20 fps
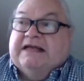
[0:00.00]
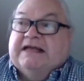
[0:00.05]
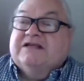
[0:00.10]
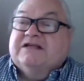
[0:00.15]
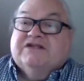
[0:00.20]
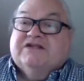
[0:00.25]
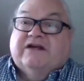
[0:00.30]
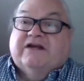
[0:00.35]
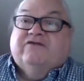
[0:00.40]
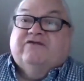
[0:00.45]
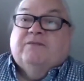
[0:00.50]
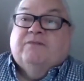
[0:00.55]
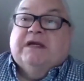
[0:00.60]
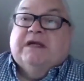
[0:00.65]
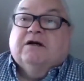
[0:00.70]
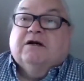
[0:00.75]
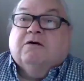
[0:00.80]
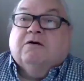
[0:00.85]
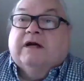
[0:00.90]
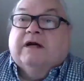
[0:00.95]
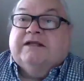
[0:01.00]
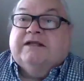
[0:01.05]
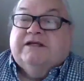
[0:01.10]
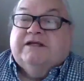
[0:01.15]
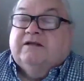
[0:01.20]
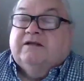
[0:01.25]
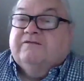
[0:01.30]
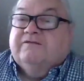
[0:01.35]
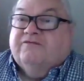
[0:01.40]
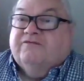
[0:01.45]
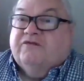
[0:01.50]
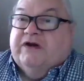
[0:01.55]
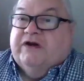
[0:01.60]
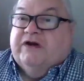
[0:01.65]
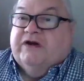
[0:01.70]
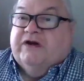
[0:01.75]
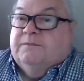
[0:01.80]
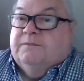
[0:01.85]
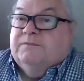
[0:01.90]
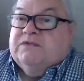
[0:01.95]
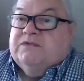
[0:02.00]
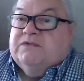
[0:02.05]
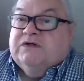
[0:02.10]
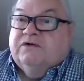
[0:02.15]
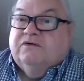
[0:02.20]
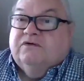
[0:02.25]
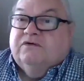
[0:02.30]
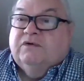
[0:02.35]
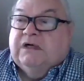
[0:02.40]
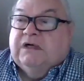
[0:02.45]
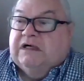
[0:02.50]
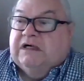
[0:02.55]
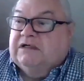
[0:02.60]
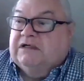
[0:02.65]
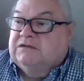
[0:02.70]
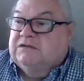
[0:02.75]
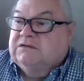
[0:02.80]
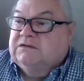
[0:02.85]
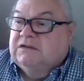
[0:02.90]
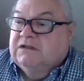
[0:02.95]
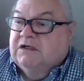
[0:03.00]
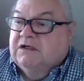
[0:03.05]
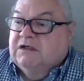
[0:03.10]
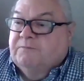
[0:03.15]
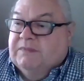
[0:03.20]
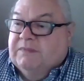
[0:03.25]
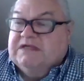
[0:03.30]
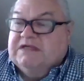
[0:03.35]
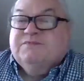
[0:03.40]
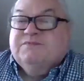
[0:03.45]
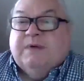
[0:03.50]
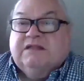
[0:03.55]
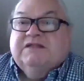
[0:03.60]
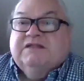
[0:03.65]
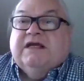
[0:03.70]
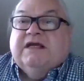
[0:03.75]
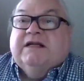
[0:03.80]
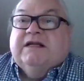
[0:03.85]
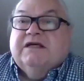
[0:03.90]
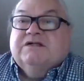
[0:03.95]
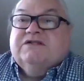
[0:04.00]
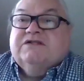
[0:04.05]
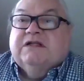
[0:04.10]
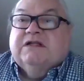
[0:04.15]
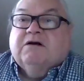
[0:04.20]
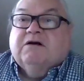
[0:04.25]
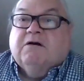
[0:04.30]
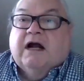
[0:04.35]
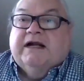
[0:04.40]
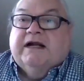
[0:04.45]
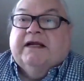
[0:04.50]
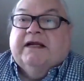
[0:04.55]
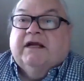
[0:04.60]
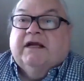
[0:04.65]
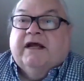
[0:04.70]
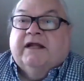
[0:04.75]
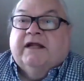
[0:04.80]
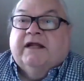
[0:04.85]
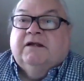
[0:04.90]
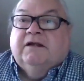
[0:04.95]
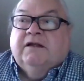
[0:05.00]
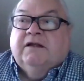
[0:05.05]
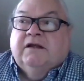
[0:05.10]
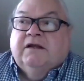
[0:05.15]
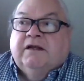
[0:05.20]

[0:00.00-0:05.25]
That has given me a great deal of freedom to be spontaneous in the writing and